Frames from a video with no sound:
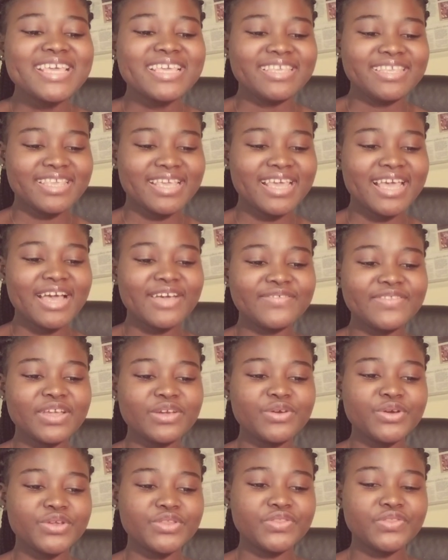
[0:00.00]
Yeah, after
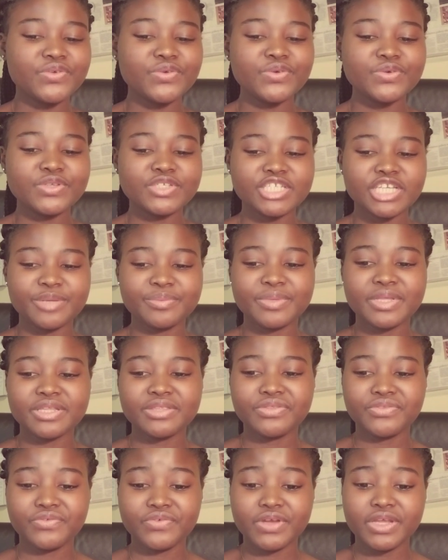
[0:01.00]
going through chapter
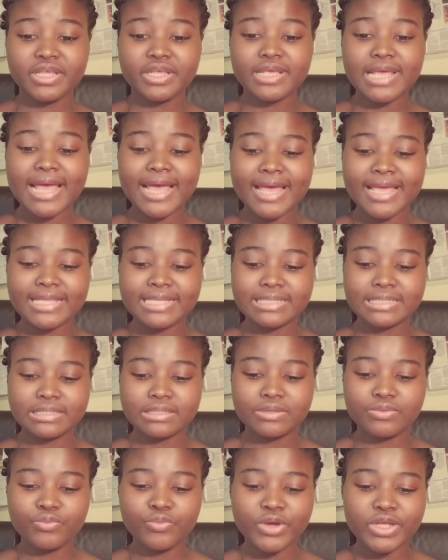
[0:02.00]
3, I
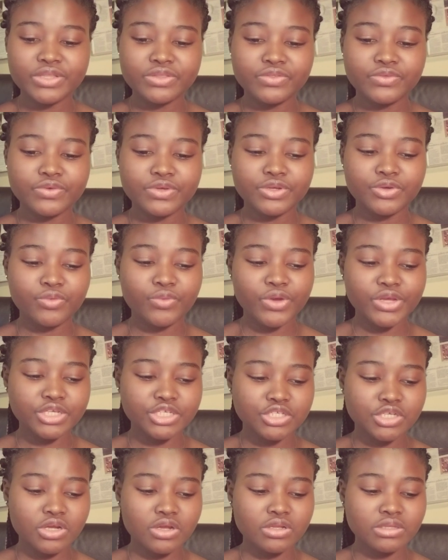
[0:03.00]
went through the
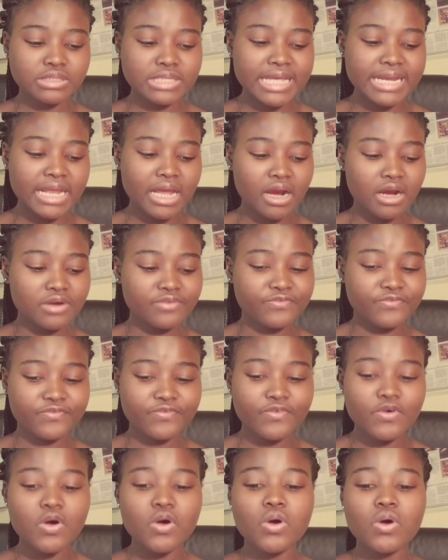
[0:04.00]
questions and I had
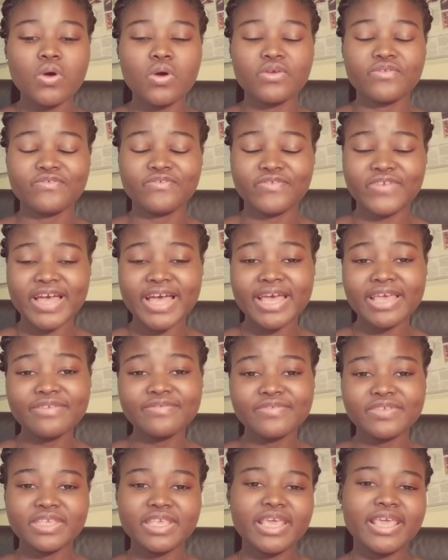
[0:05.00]
4 on
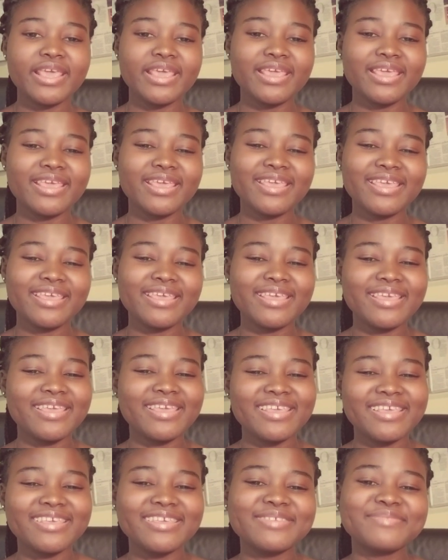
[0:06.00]
5.
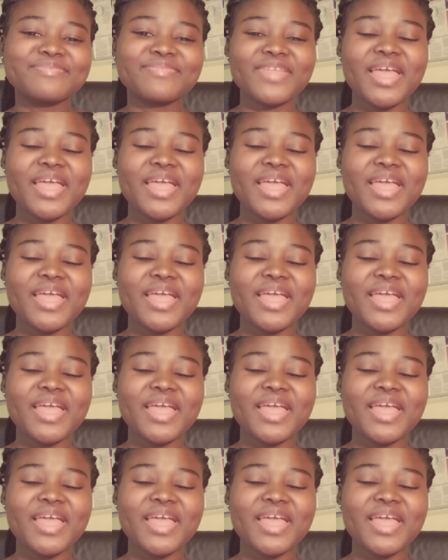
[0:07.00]
Yay!